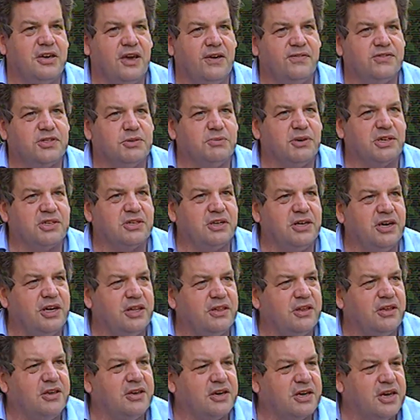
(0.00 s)
little something to
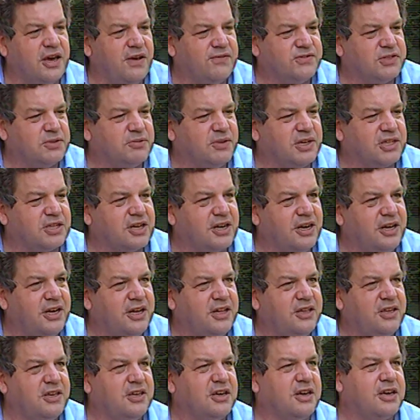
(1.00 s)
eat, some
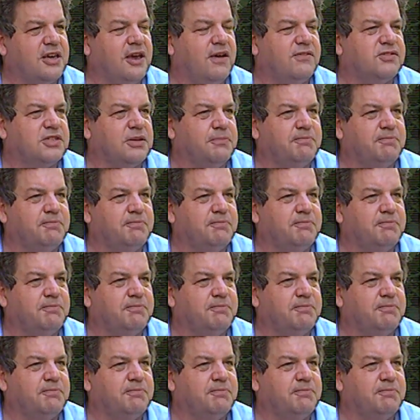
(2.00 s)
clothes,